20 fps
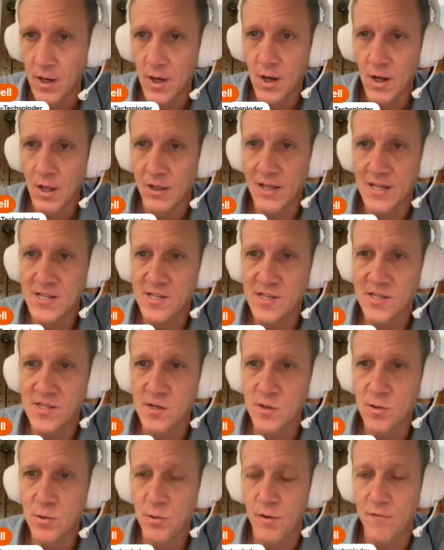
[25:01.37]
Let's listen
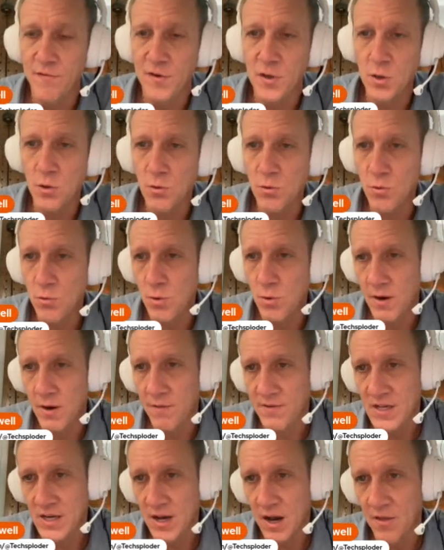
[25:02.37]
to a few of
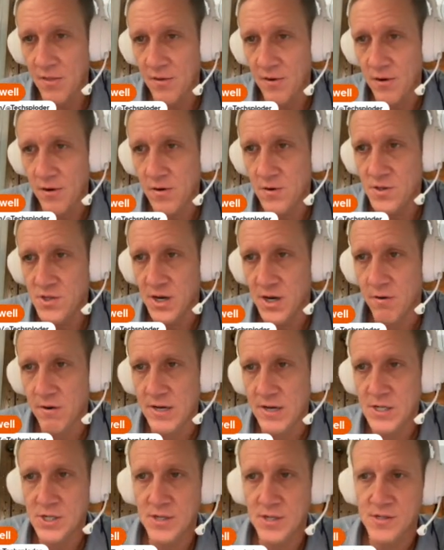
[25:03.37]
the other
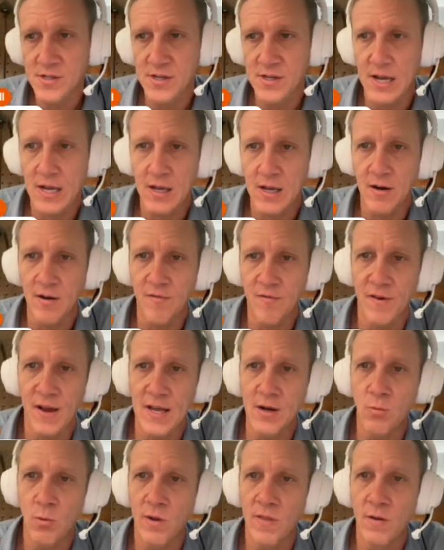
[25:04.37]
generations and
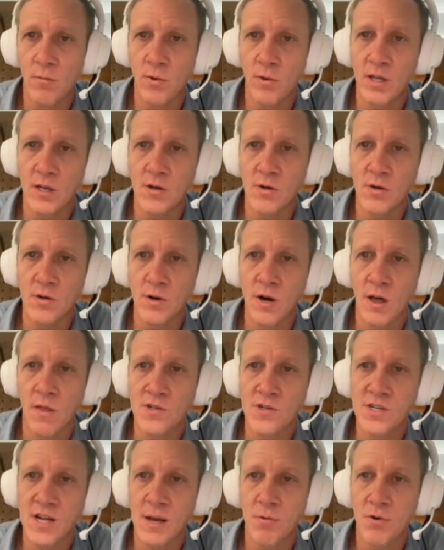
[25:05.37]
find one that we can do another
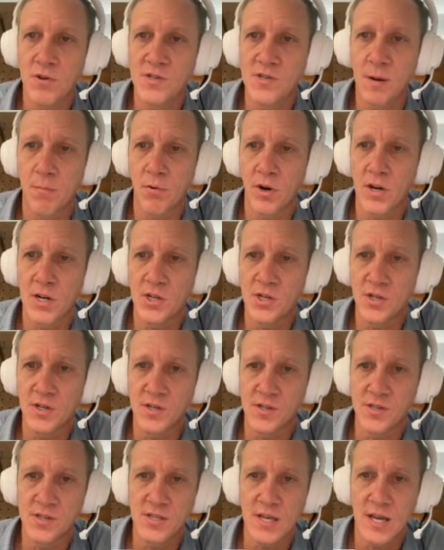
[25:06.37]
step separation
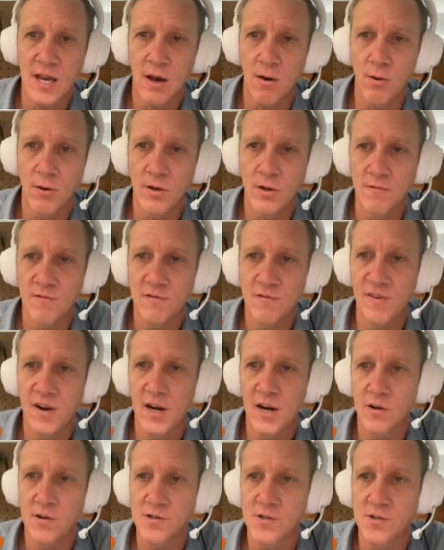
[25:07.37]
and see how it fares.